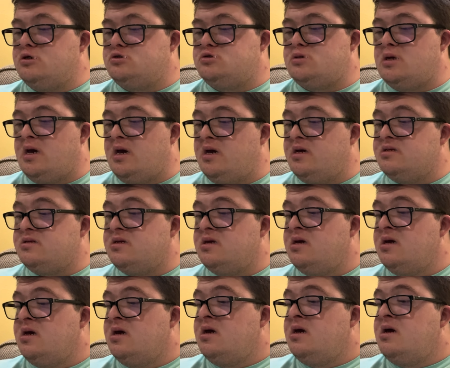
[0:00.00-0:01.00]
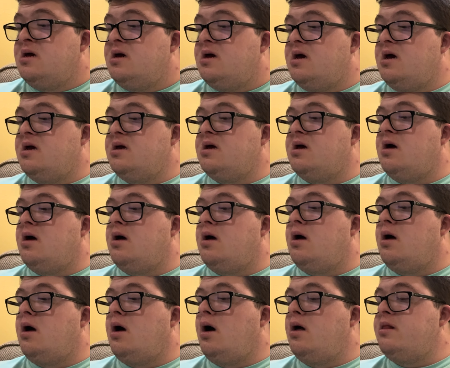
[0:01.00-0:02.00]
set and
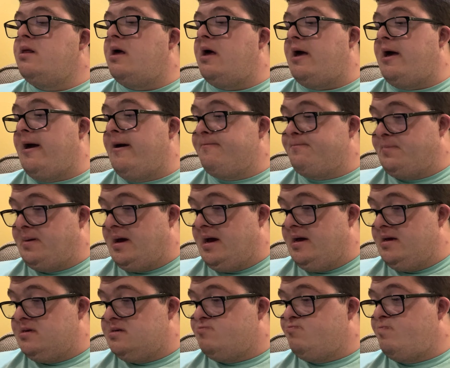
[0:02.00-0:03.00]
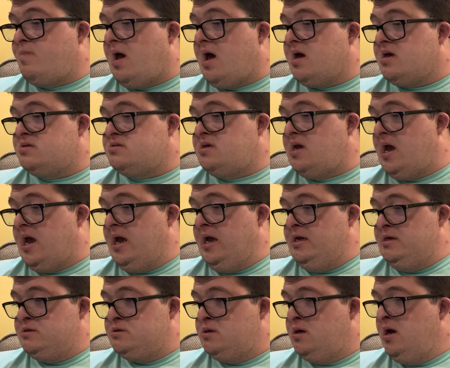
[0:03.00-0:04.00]
on the iPad
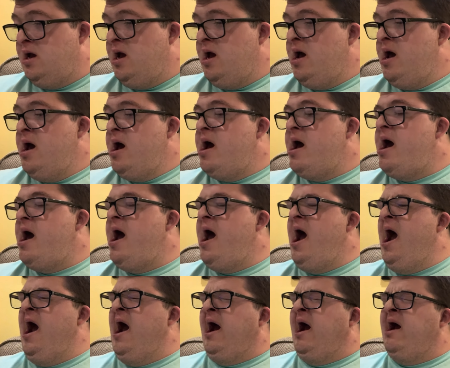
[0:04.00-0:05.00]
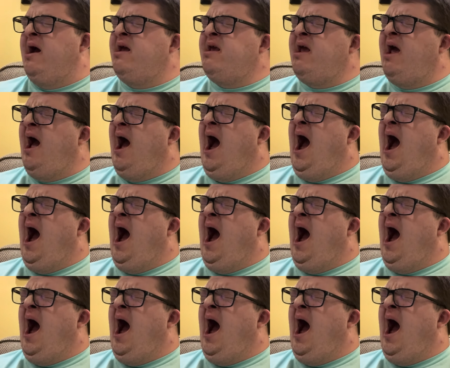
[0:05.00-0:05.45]
backstage. And